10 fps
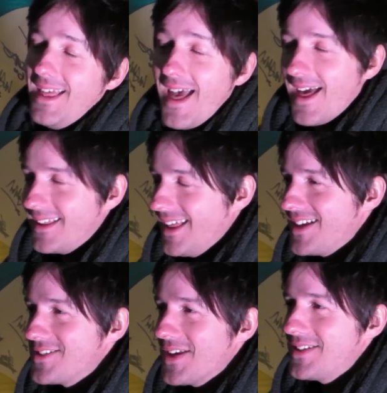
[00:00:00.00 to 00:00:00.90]
Yeah,
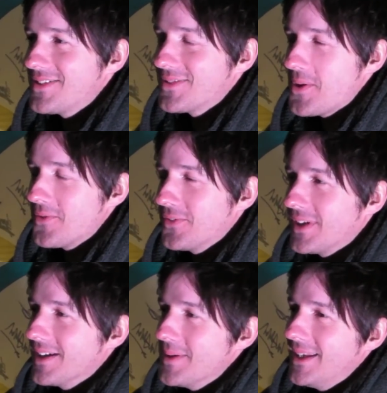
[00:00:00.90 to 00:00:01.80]
it's quite
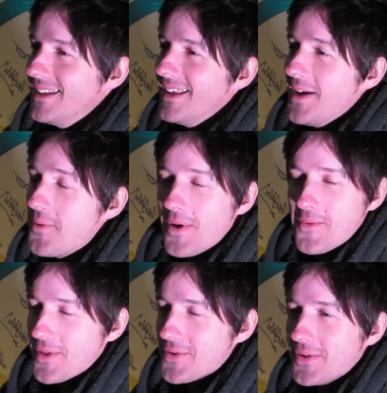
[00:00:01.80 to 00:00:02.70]
funny. I mean,
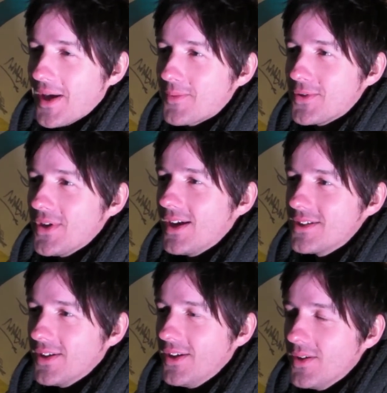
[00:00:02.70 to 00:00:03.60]
whether it'll happen or not, I
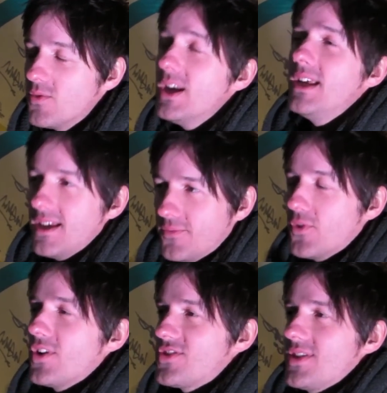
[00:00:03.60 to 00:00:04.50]
don't know. Really,
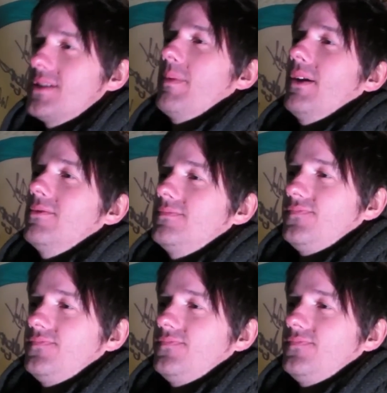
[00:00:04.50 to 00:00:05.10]
for us, it's about